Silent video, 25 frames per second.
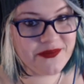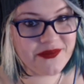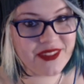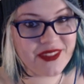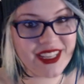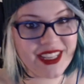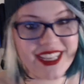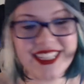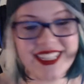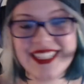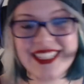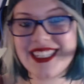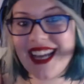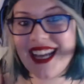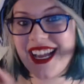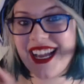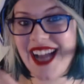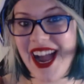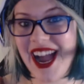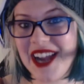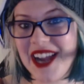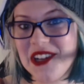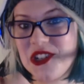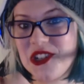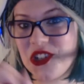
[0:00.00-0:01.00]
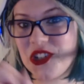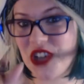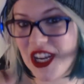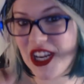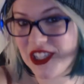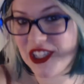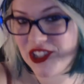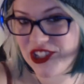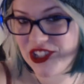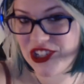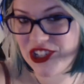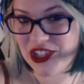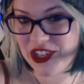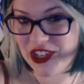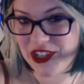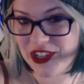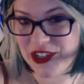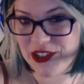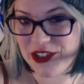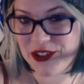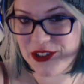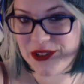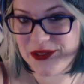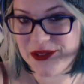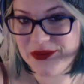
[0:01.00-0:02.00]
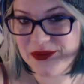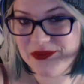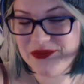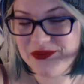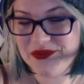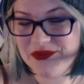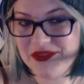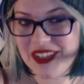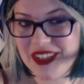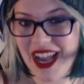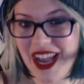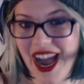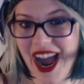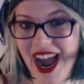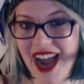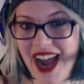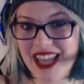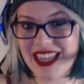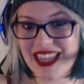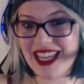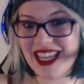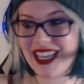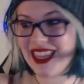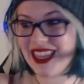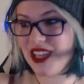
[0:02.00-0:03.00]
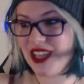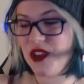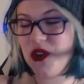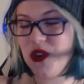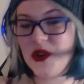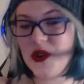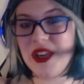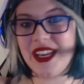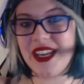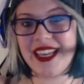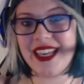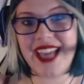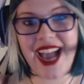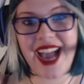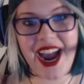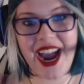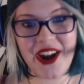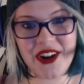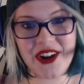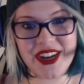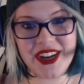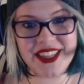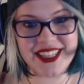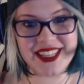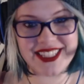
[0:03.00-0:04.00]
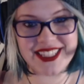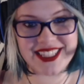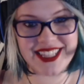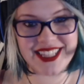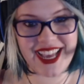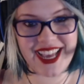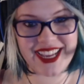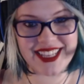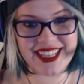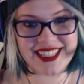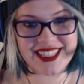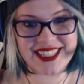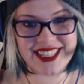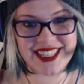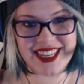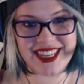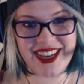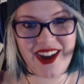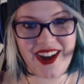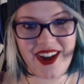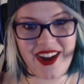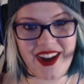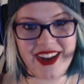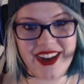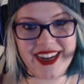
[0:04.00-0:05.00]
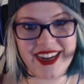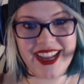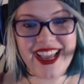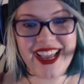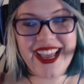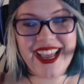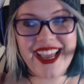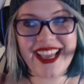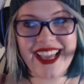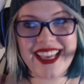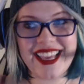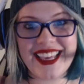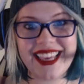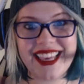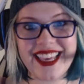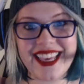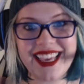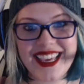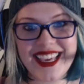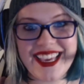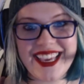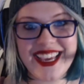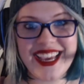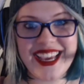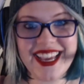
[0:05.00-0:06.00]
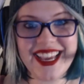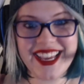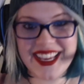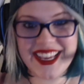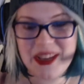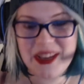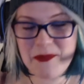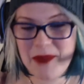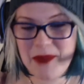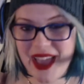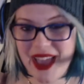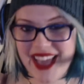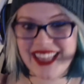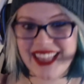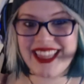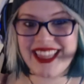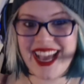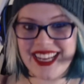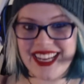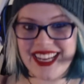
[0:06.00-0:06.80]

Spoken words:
He's saying, I trust you. I think that you could carry this legacy on. He made that